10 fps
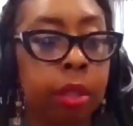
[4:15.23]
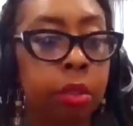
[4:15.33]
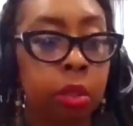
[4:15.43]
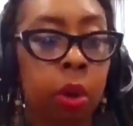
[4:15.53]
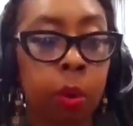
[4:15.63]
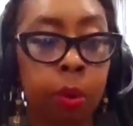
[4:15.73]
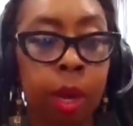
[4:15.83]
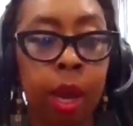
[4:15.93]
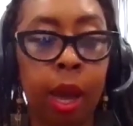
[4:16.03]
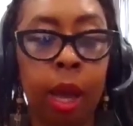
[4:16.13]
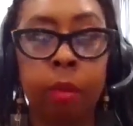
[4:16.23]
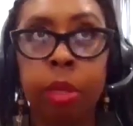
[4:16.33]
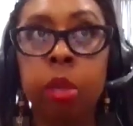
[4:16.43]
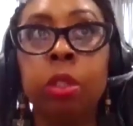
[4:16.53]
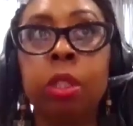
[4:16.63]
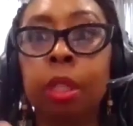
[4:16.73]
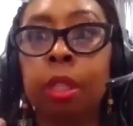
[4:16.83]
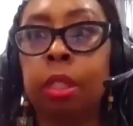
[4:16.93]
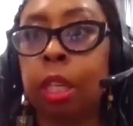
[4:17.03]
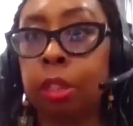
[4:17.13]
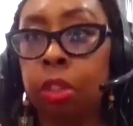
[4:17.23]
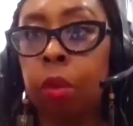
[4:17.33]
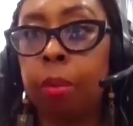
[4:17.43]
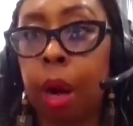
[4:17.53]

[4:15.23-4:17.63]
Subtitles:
And so, using the digital